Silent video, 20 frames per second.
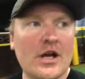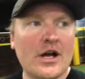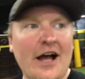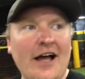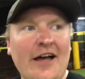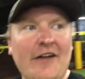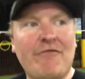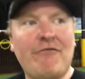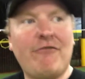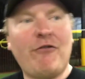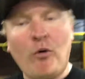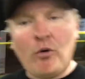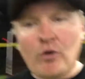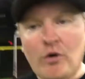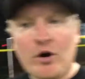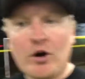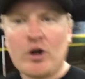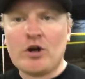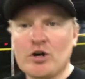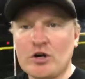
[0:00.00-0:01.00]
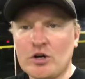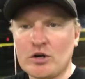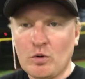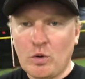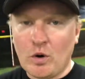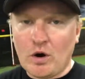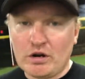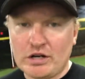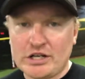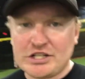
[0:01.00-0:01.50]
had 4 good
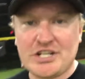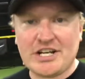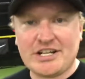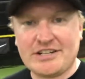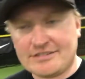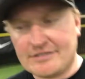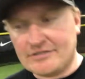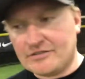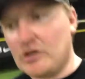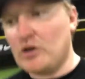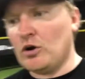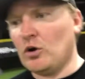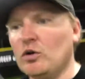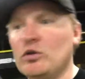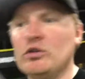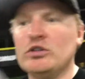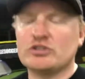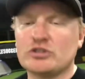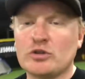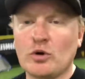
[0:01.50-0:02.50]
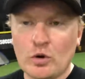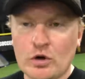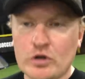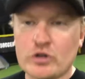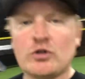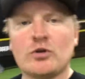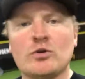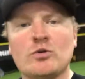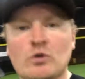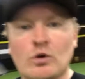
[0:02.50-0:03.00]
quality chances and only scored
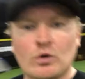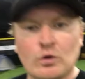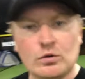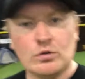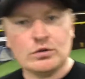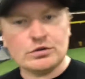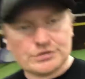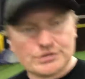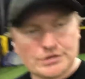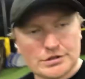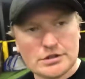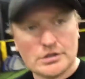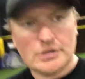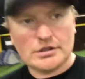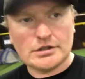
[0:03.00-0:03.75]
2 goals.